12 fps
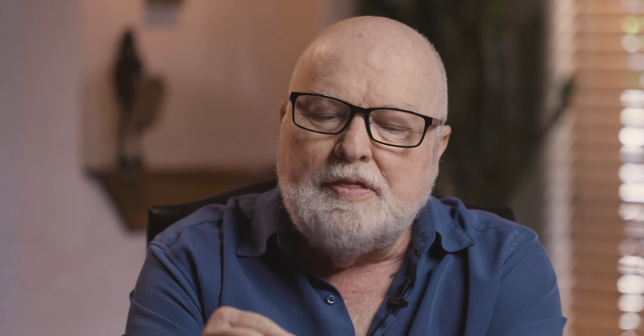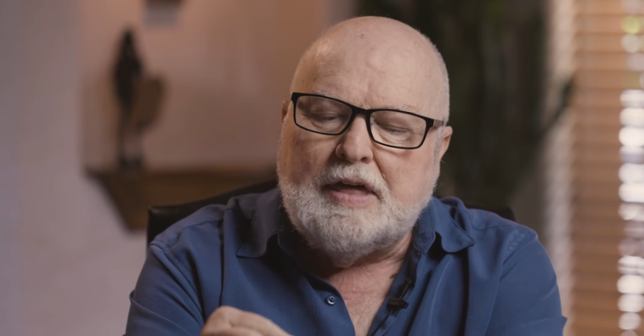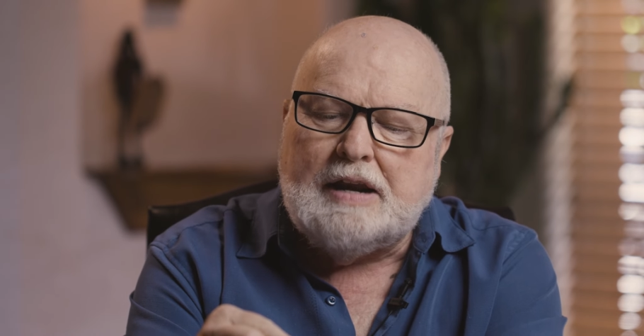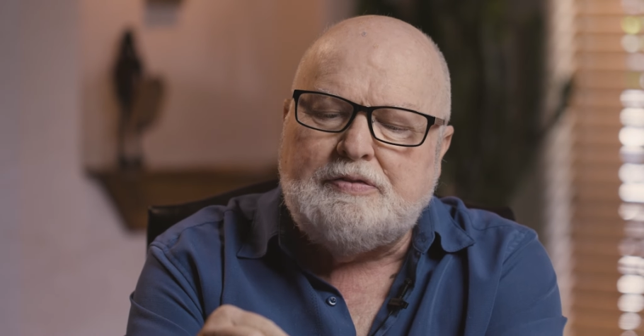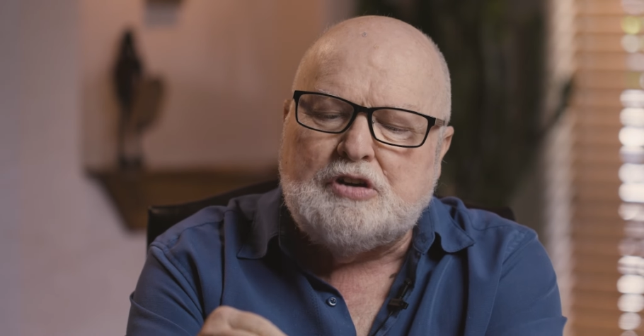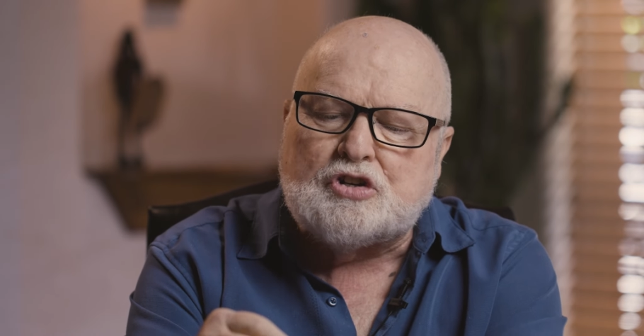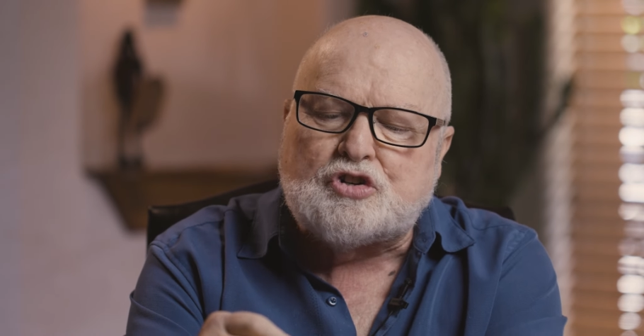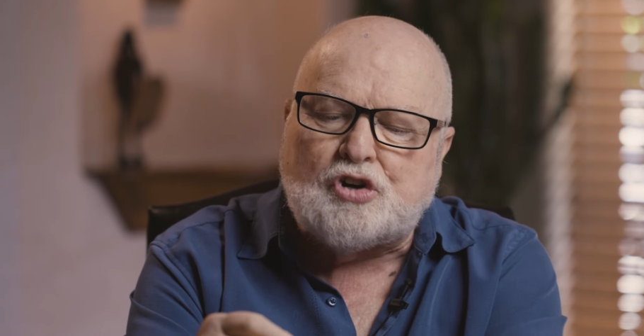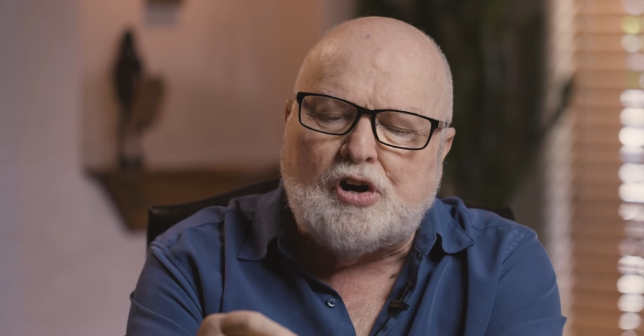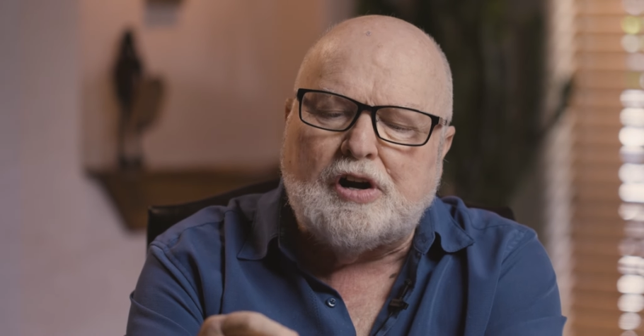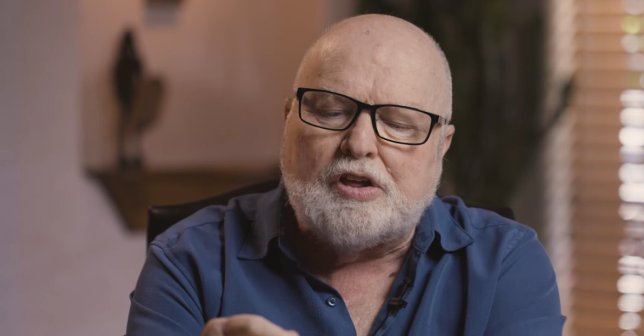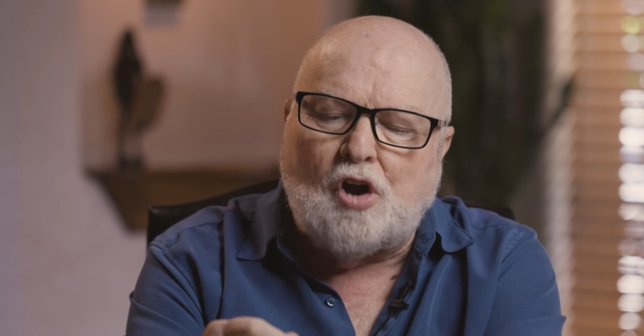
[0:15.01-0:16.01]
Then if you
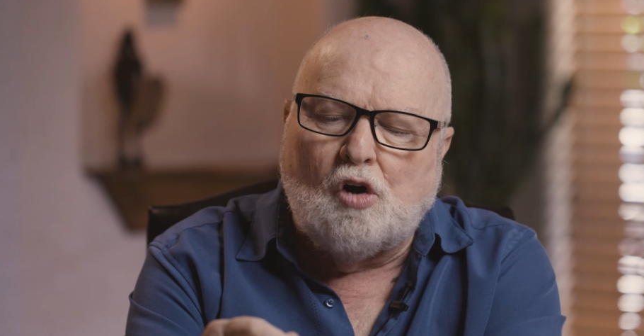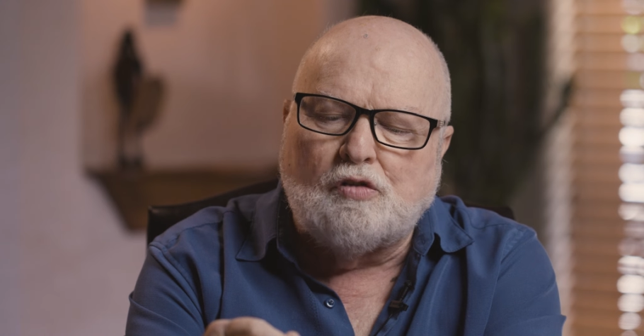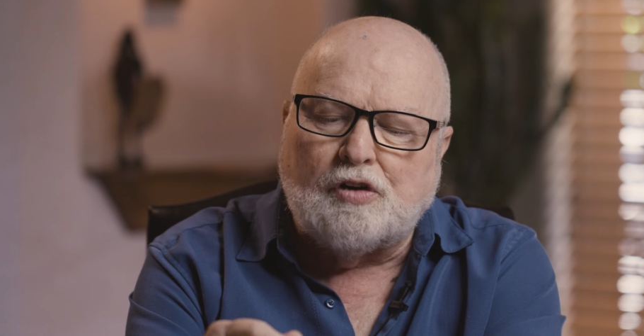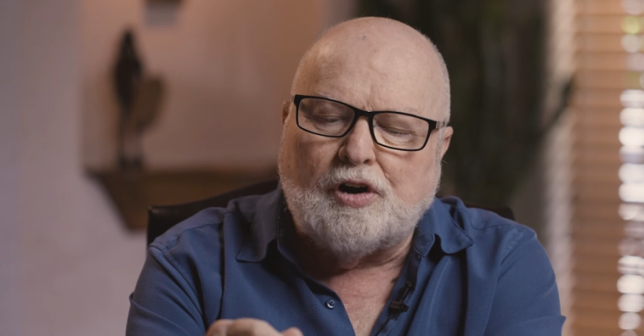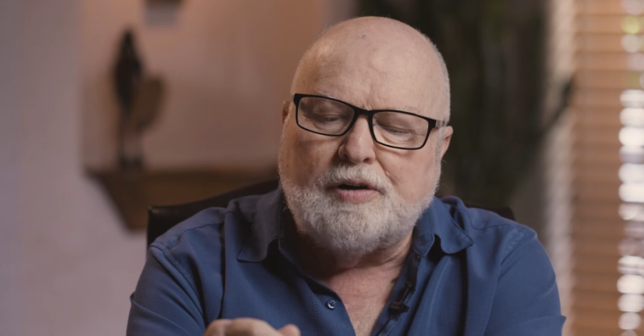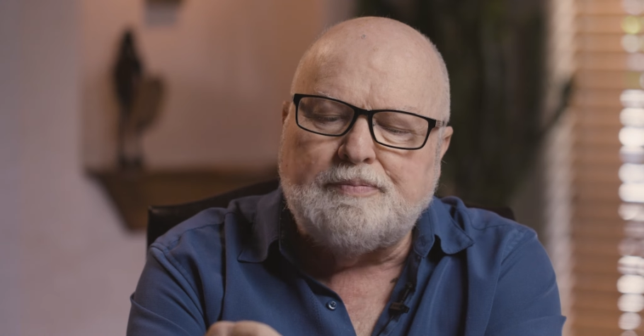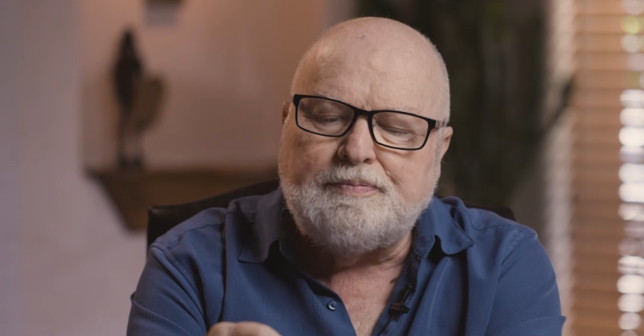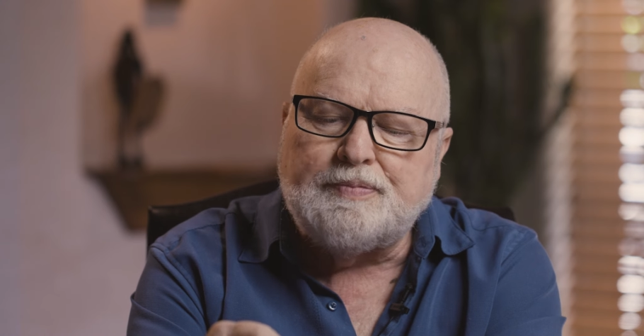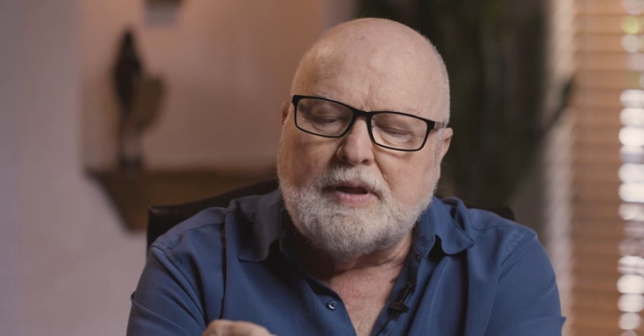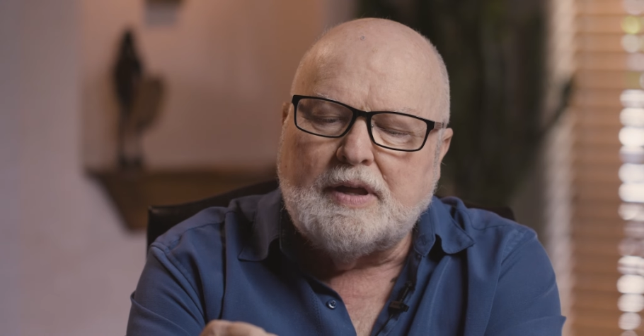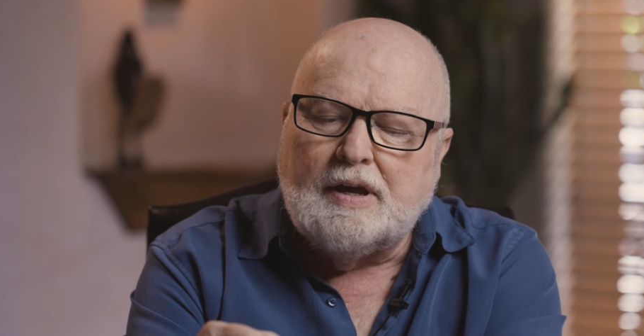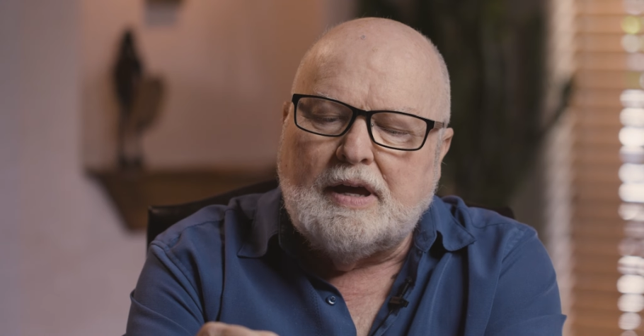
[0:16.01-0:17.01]
turn it over,
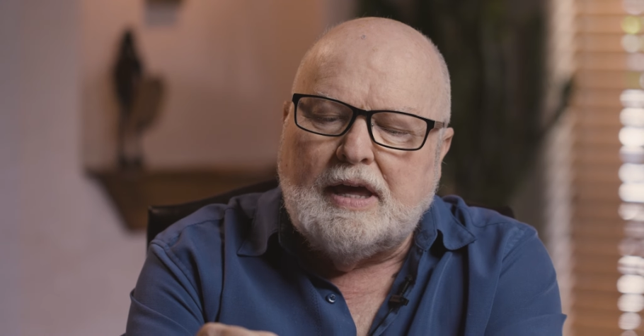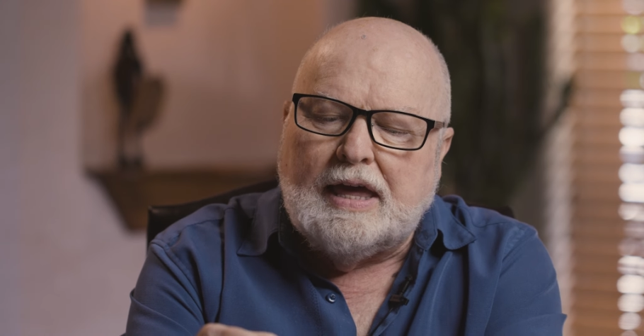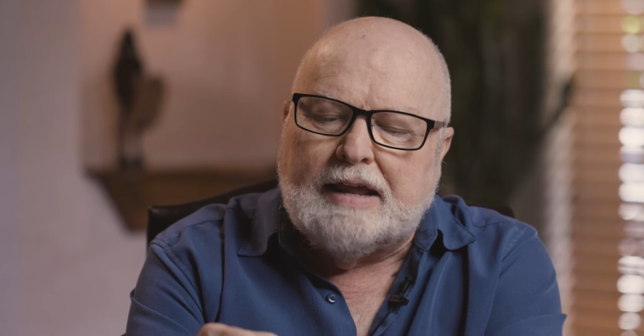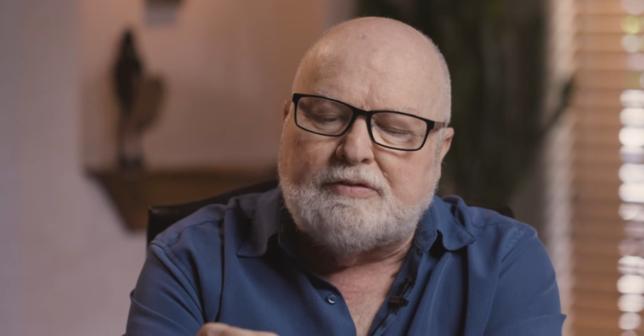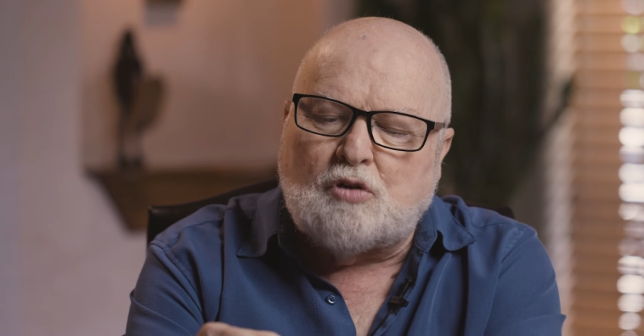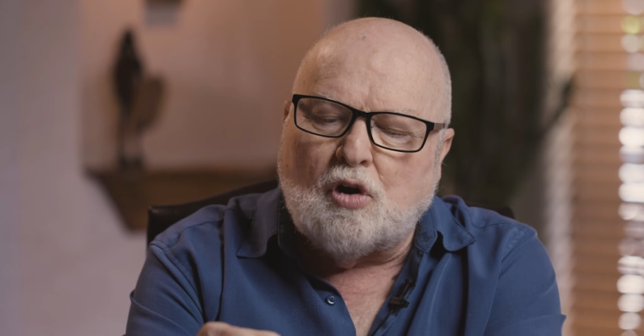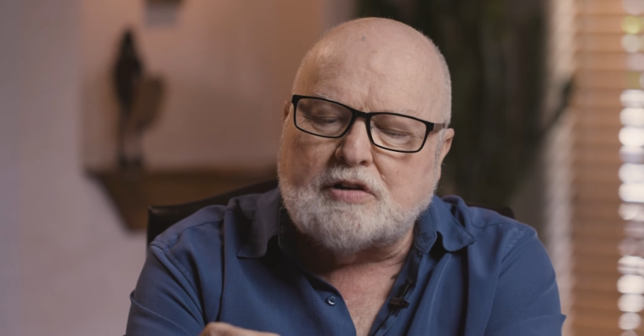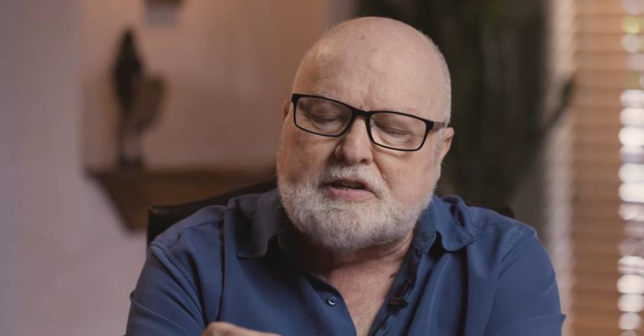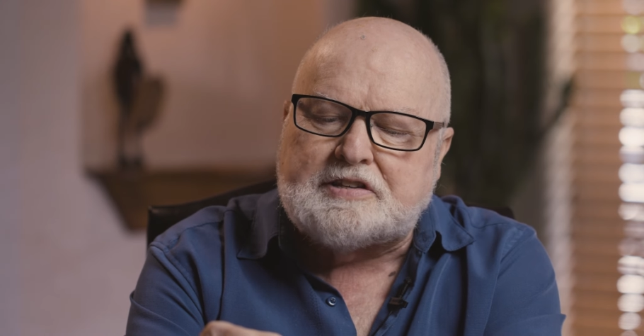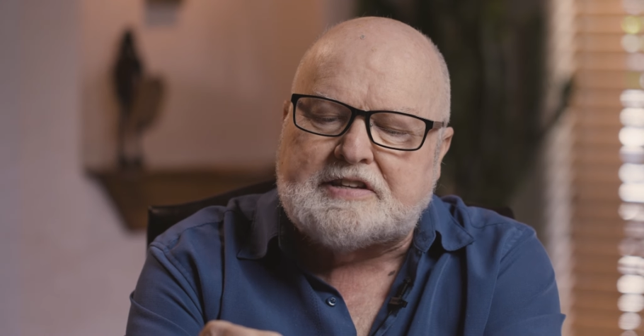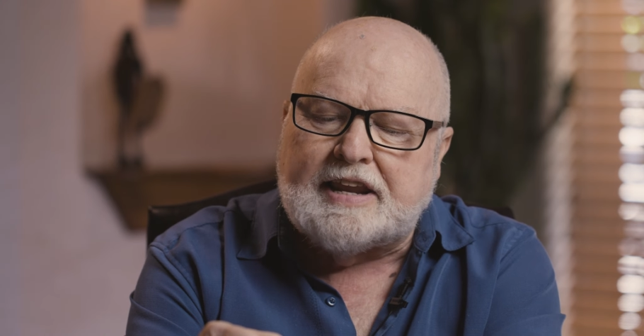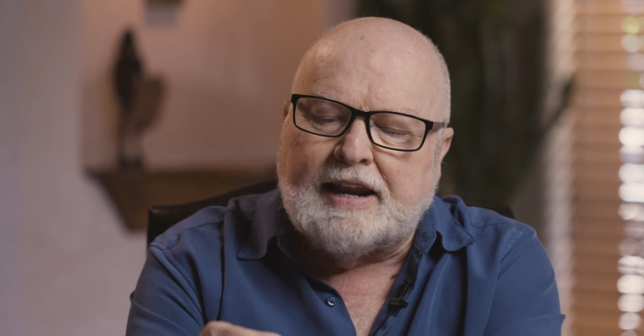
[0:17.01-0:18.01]
and of course
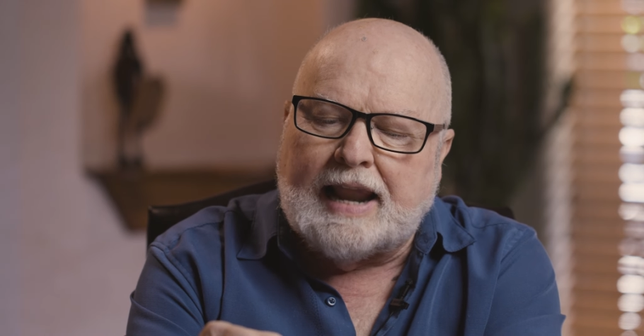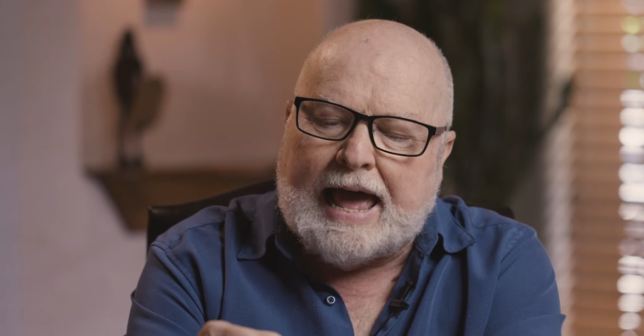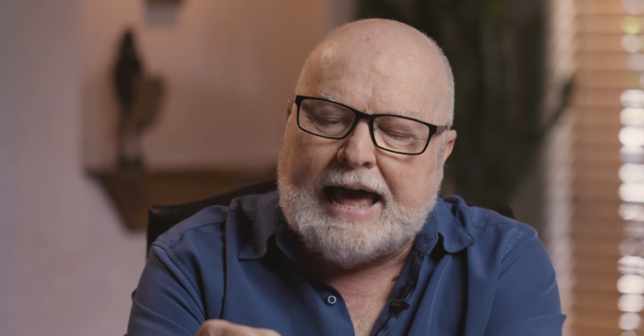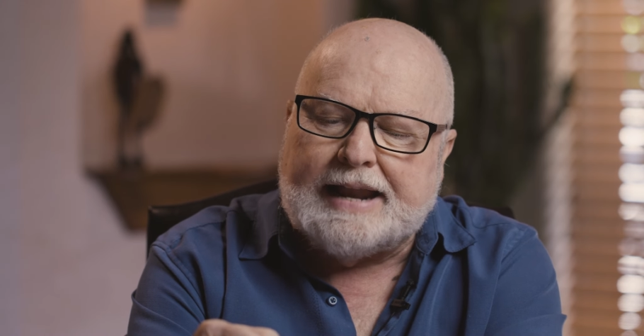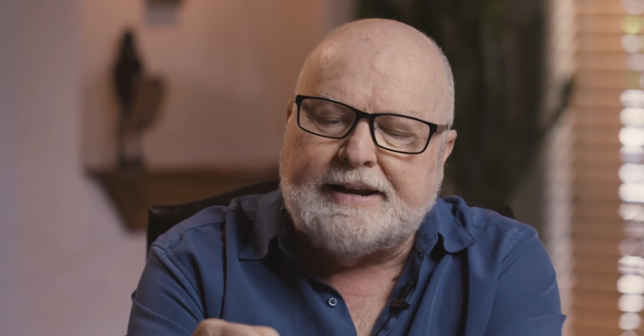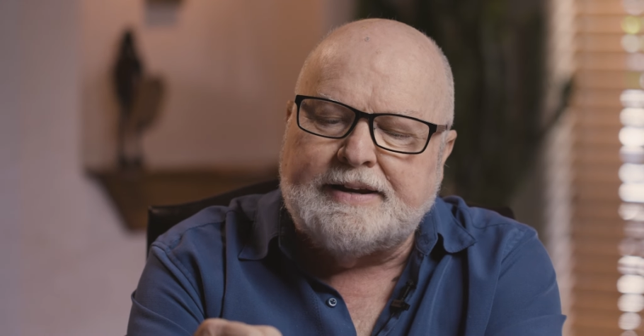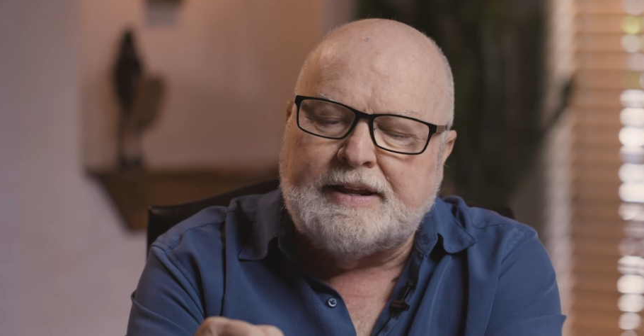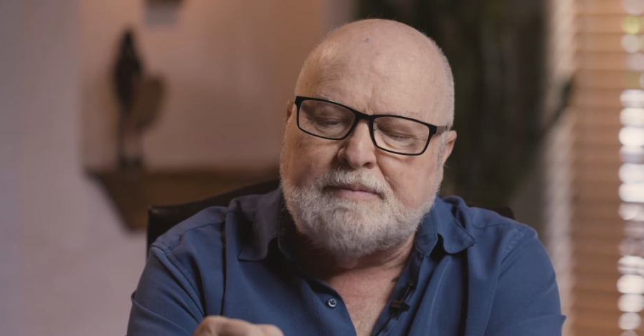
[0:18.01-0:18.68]
it's in Latin,